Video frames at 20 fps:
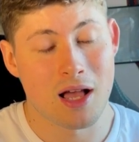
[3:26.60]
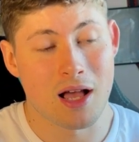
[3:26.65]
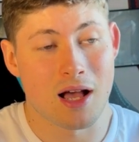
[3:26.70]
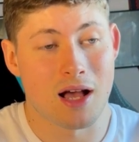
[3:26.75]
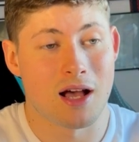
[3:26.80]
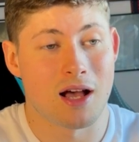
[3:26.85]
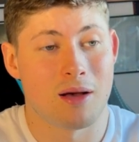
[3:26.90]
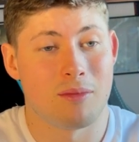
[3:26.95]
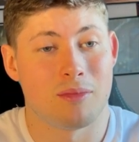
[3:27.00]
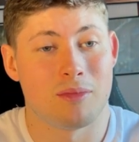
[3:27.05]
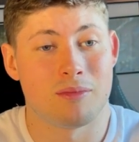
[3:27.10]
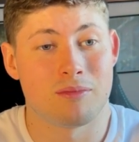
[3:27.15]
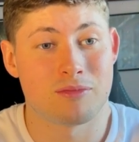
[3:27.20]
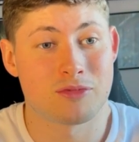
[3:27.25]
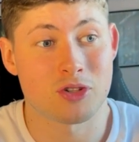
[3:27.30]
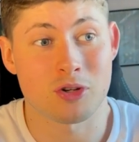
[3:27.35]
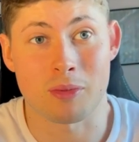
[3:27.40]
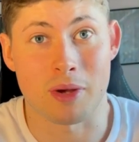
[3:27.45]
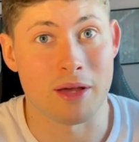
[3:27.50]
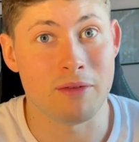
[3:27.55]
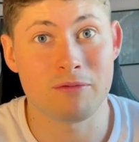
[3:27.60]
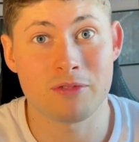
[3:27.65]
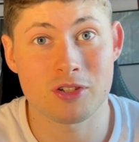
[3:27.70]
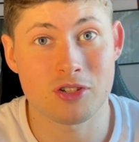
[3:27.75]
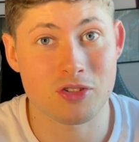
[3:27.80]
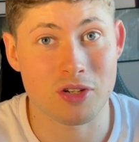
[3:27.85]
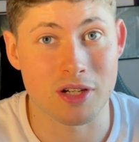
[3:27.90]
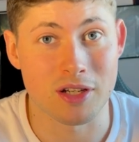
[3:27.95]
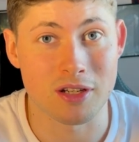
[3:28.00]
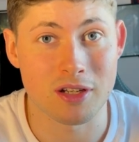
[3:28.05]
um, talking about
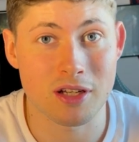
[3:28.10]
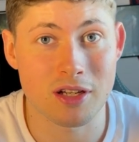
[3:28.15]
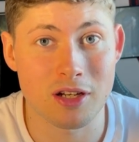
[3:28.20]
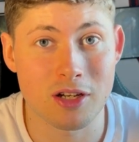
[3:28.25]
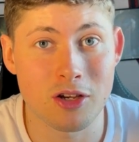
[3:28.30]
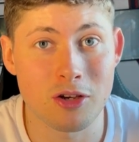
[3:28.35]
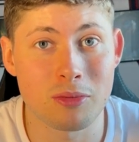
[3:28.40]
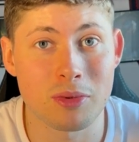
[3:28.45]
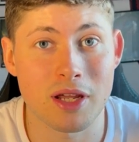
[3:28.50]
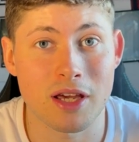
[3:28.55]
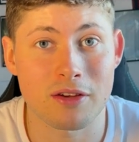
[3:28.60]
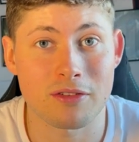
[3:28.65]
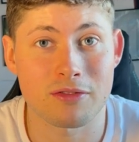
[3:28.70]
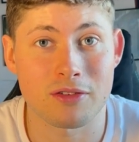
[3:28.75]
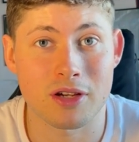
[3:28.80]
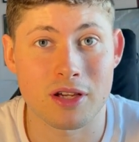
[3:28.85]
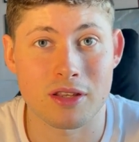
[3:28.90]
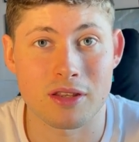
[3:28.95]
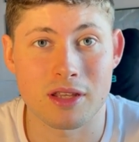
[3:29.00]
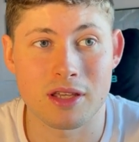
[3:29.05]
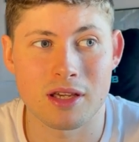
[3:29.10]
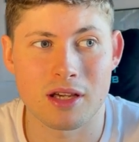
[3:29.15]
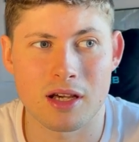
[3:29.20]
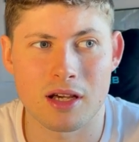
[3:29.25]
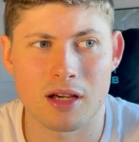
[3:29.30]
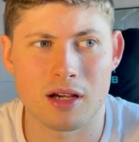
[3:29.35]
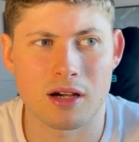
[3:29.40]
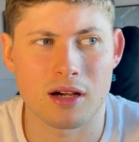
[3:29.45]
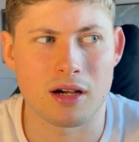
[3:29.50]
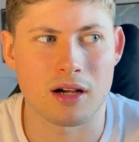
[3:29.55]
infantry, look at Lumineth, look at the, uh,
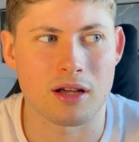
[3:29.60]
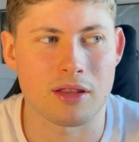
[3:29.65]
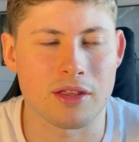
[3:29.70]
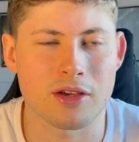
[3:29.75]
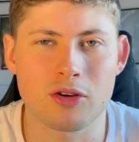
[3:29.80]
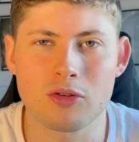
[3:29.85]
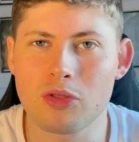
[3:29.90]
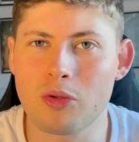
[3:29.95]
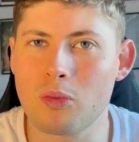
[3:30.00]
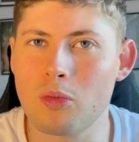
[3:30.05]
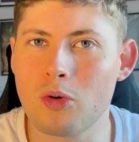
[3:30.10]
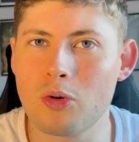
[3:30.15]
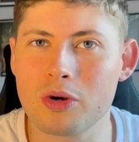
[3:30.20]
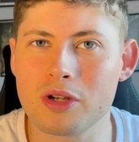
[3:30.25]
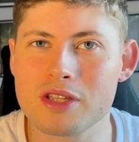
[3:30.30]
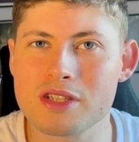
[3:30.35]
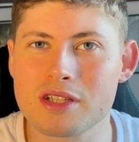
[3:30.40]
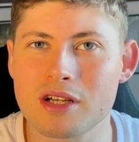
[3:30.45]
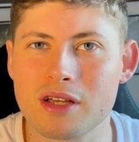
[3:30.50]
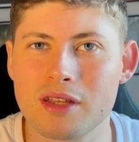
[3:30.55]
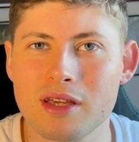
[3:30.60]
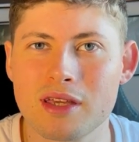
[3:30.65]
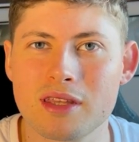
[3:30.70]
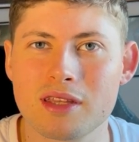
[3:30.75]
uh, they called the Wardens, are they?